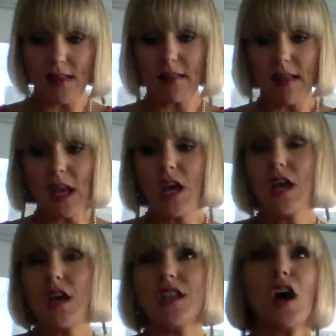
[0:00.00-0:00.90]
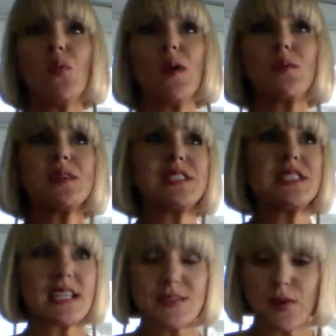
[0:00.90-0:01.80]
Like no one was
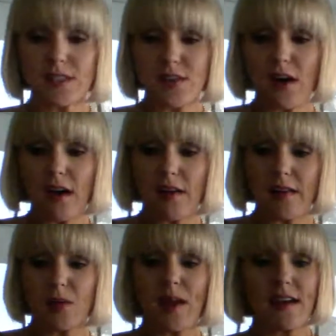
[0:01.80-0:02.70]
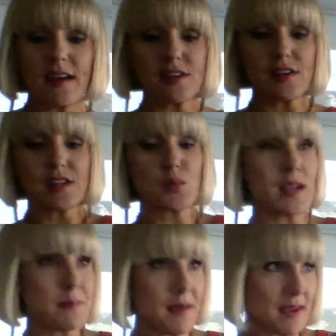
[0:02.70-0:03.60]
6 foot tall and weighed
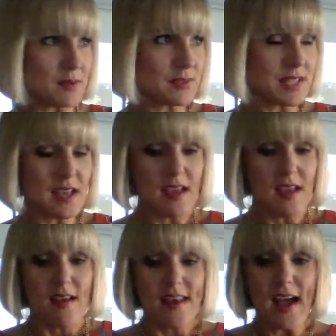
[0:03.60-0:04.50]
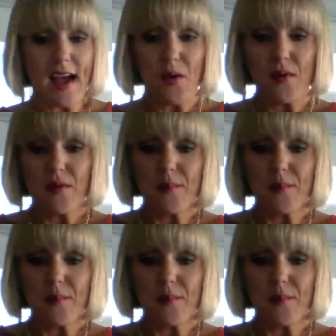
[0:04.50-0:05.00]
120 pounds. Now,